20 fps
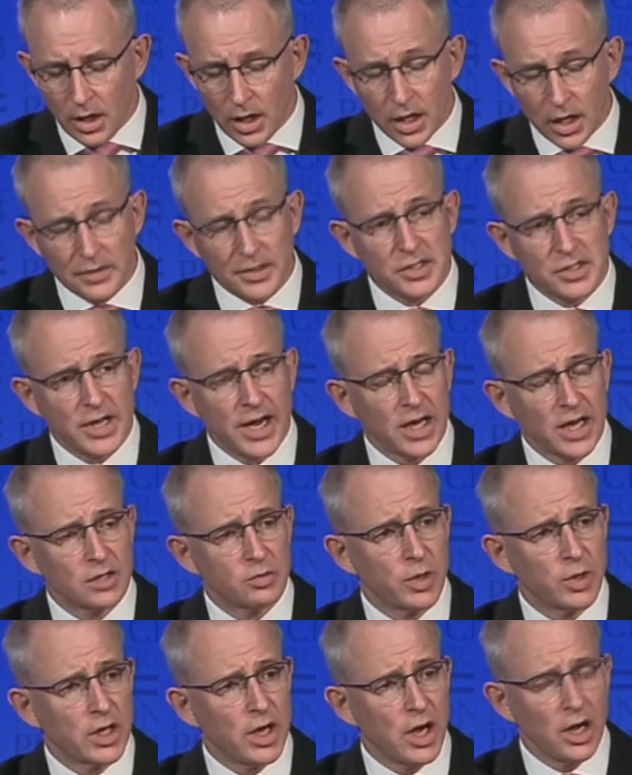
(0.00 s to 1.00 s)
In this Act,
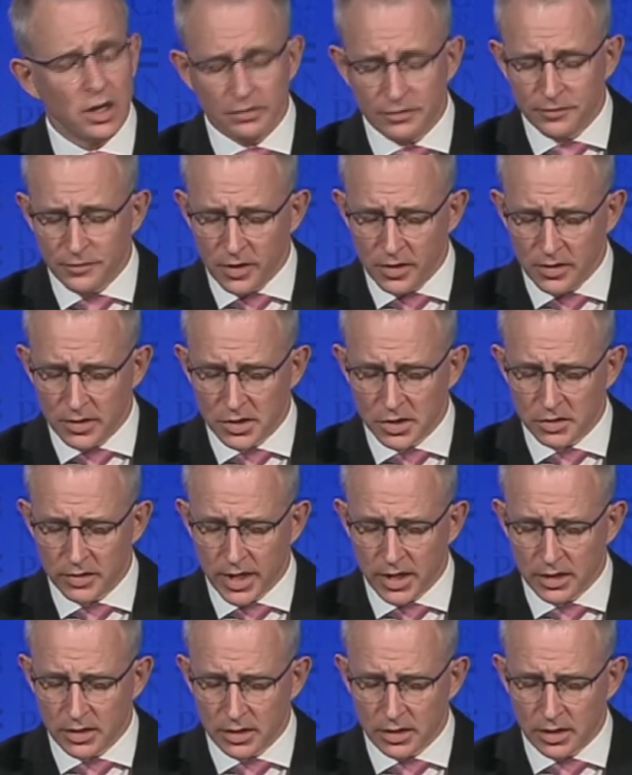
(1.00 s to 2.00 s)
we're going to further
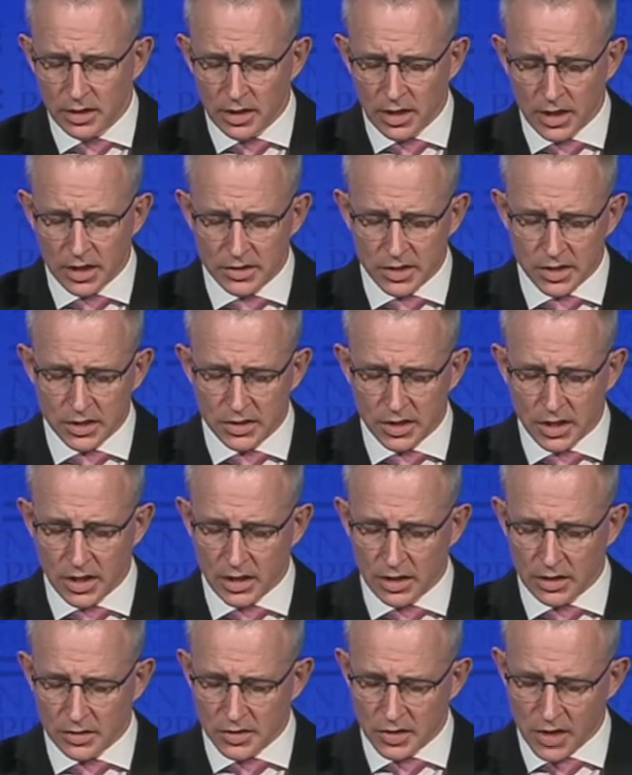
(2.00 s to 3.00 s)
strengthen the
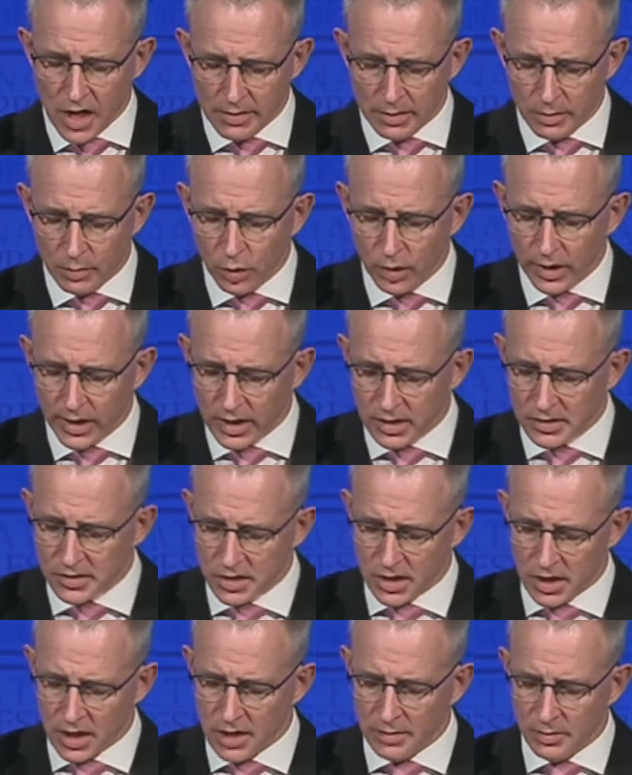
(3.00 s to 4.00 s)
existing cyberbullying
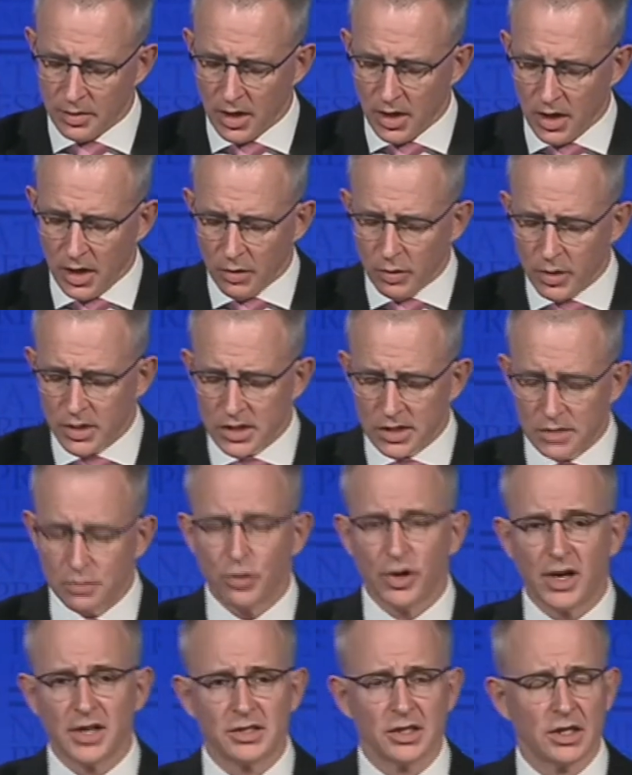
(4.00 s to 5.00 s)
scheme, which is
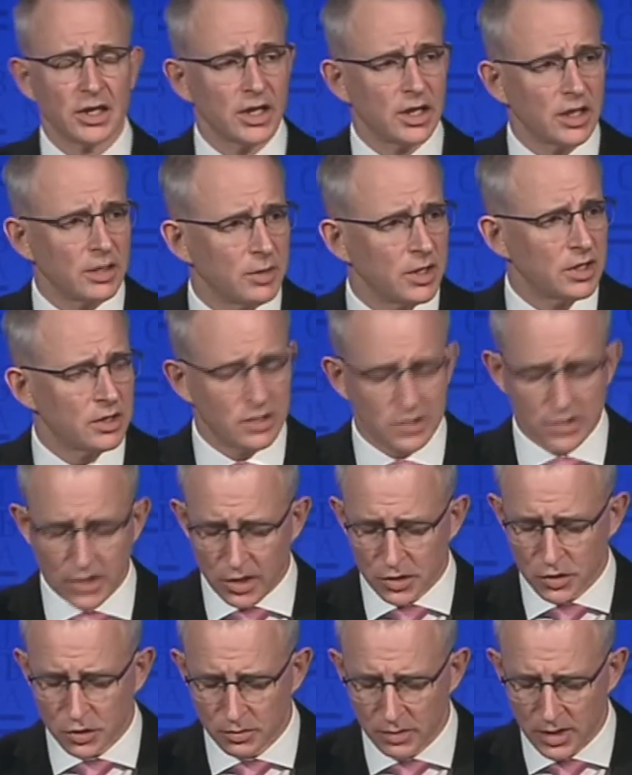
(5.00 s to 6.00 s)
presently limited to
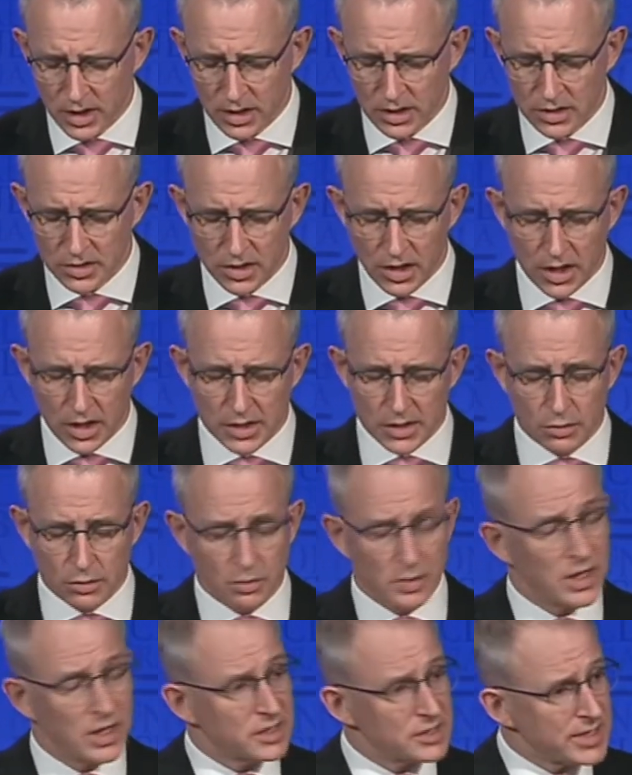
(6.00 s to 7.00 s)
social media sites. It will
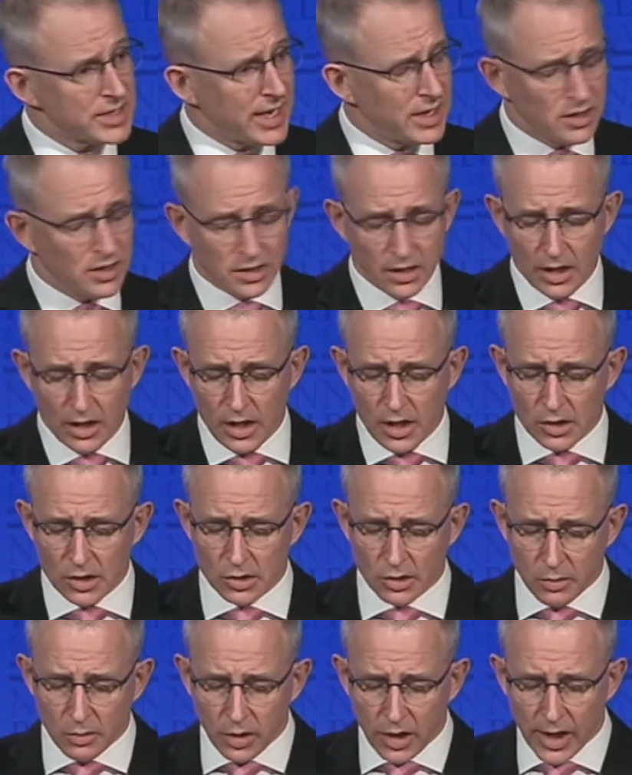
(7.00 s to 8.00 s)
be extended to
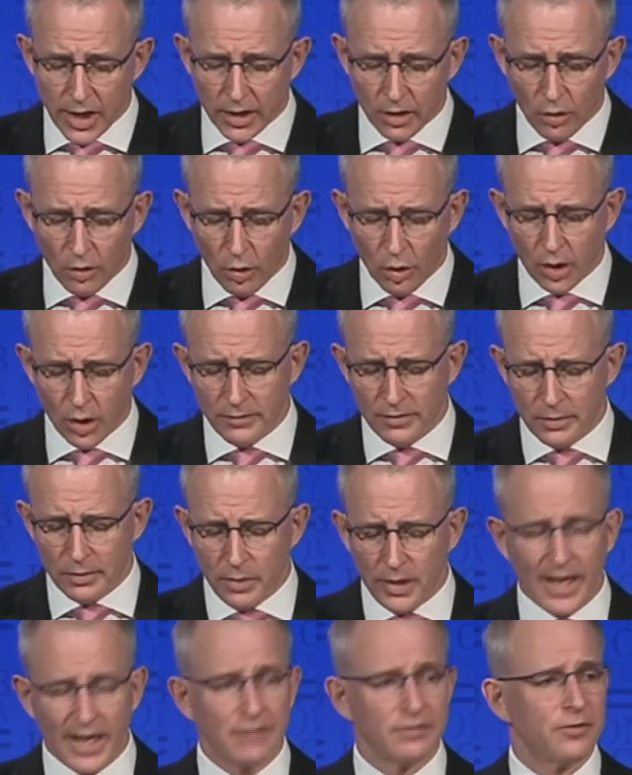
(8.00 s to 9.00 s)
apply to all of the
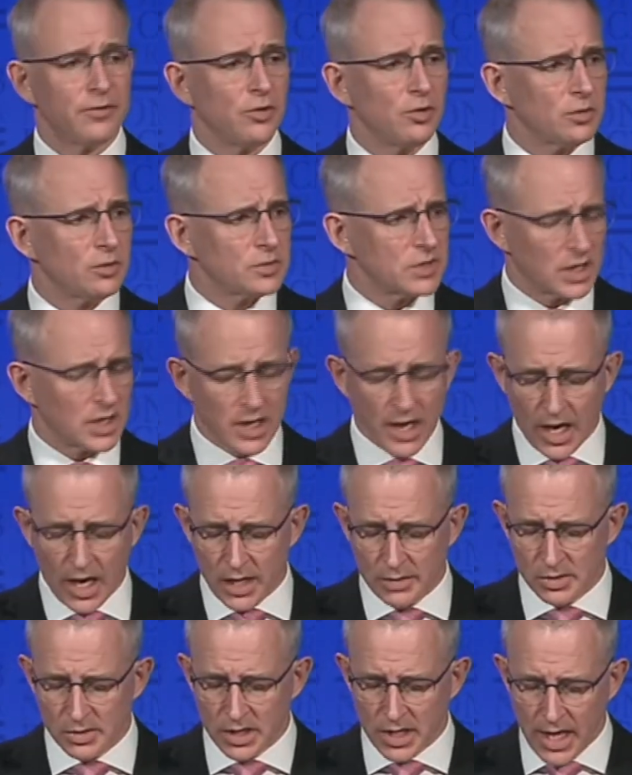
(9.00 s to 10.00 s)
platforms, the
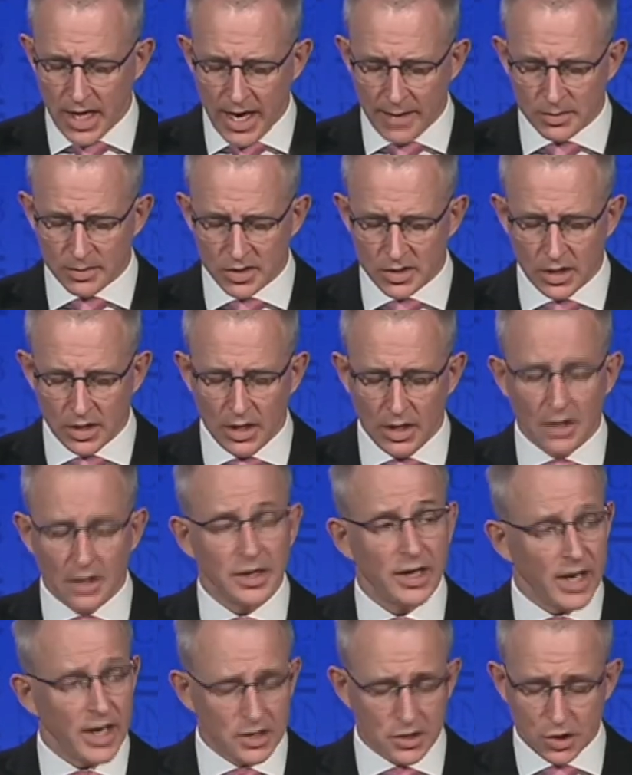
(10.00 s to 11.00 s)
games, the apps
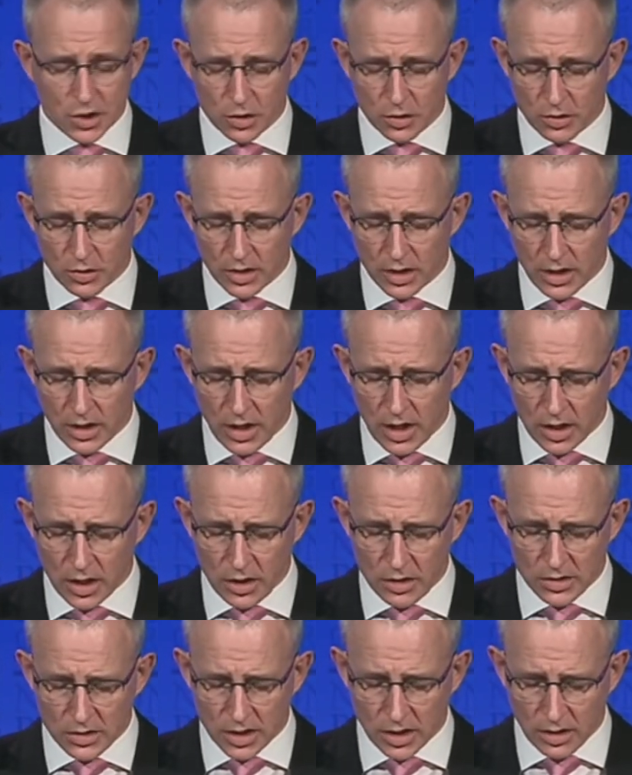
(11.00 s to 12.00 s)
that our children are
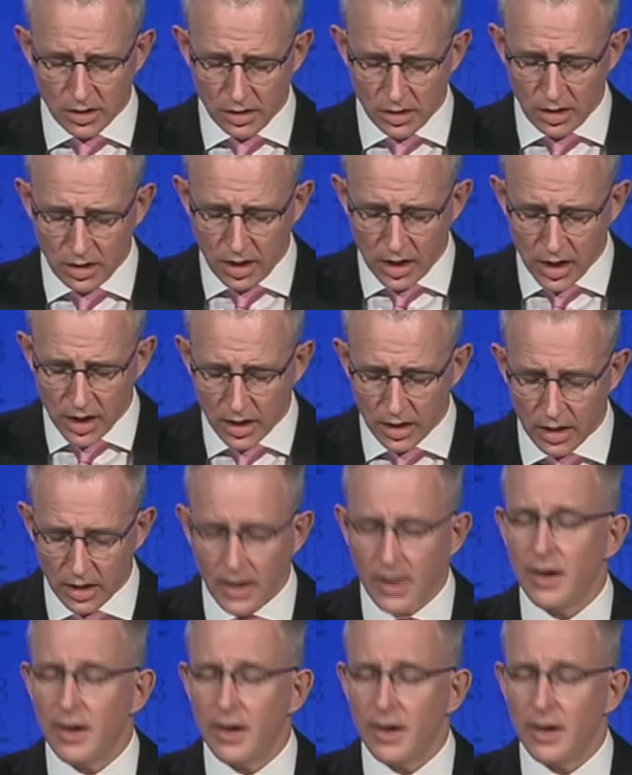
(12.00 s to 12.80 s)
using online.